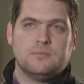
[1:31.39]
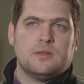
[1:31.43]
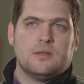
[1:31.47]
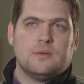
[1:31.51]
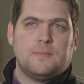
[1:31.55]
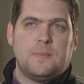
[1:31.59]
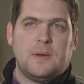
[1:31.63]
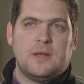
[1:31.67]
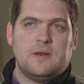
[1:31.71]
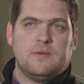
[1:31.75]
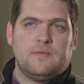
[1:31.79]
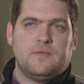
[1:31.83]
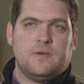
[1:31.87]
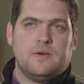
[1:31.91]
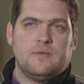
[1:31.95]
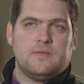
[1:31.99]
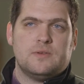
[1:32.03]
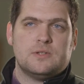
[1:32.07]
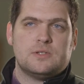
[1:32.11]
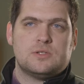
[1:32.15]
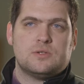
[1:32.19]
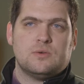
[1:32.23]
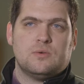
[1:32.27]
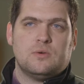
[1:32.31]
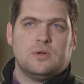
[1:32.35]
The benefit of
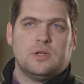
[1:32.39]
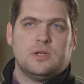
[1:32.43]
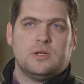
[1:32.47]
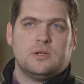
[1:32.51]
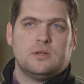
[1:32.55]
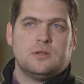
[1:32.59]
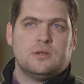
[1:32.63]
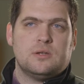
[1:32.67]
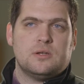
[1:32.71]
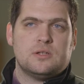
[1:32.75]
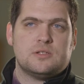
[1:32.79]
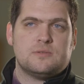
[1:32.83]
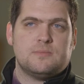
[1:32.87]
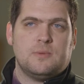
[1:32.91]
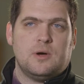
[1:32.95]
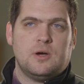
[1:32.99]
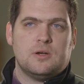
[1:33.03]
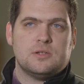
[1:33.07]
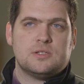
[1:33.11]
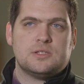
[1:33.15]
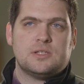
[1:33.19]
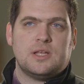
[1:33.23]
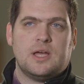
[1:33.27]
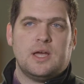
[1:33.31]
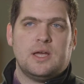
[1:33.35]
installing a
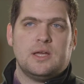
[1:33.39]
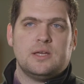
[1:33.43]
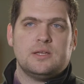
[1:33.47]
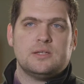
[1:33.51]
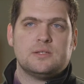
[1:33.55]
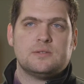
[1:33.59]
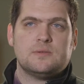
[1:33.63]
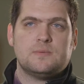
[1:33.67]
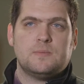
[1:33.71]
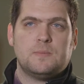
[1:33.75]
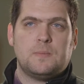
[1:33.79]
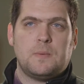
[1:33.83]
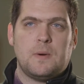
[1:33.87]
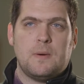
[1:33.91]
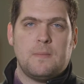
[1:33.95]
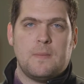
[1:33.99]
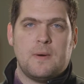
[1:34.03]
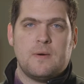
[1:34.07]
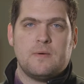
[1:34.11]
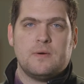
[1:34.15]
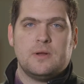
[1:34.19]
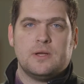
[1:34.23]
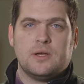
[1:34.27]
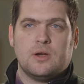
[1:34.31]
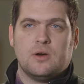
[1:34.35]
SmartStat is
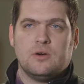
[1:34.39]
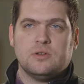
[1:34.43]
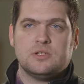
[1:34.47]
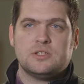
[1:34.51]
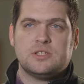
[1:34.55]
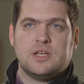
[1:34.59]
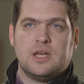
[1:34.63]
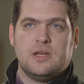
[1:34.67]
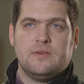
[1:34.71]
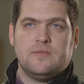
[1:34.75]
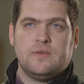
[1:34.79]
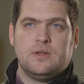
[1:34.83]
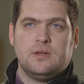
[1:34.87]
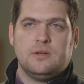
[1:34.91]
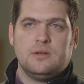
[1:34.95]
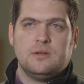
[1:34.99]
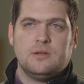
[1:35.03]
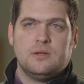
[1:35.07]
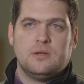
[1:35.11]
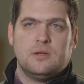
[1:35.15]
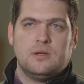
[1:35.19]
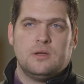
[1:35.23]
primarily cost saving.